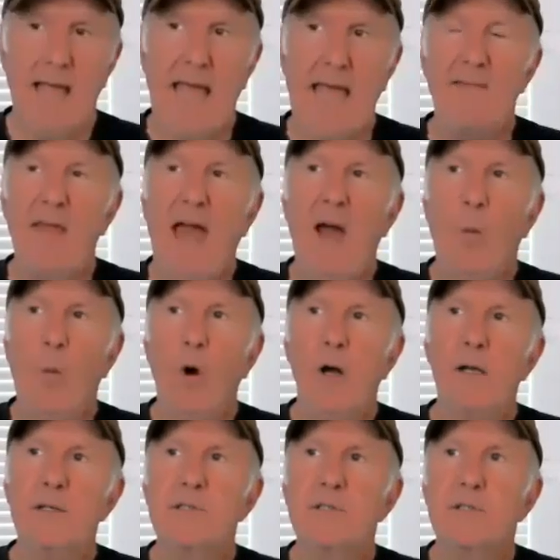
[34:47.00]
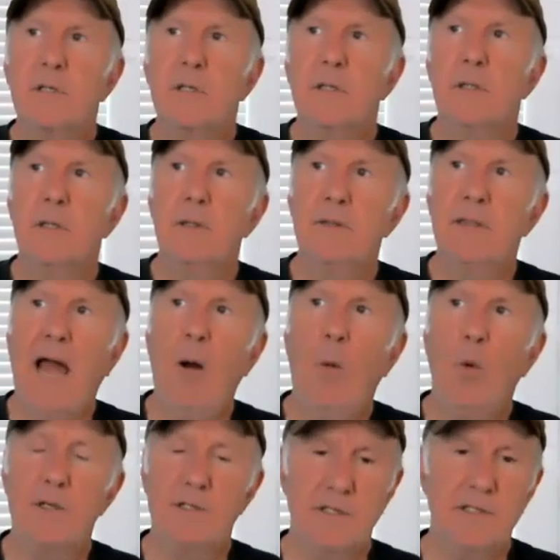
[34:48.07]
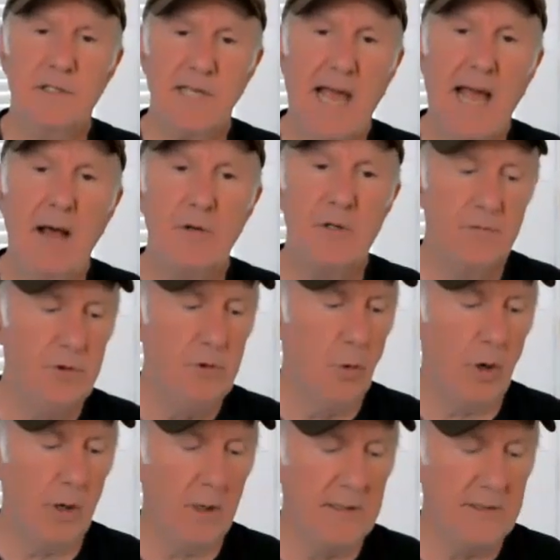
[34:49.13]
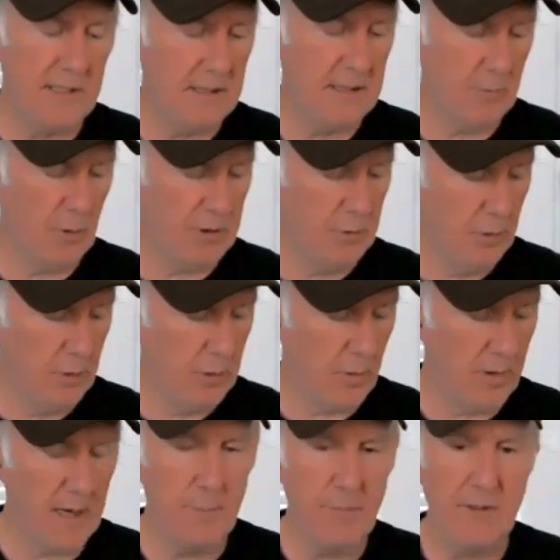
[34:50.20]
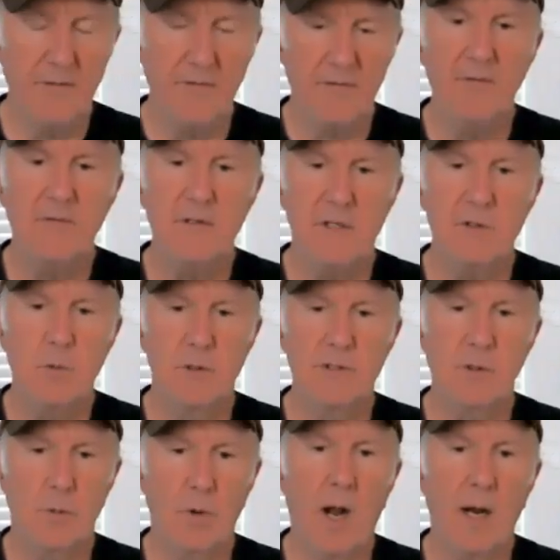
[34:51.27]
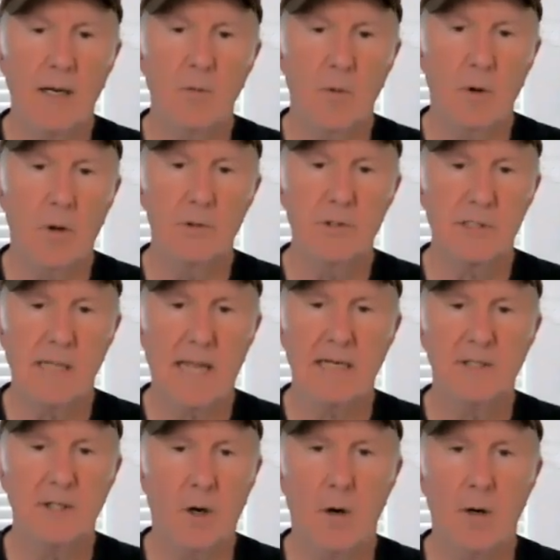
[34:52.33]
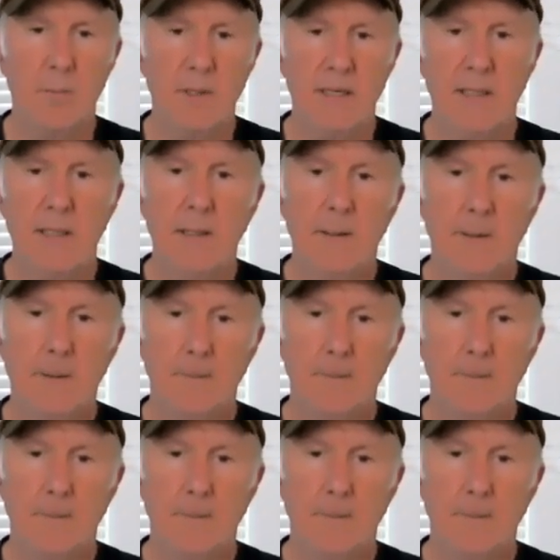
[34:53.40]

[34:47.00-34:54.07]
And that was the sound of New Orleans when you were growing up in the 50s, was the rock and roll / R&B.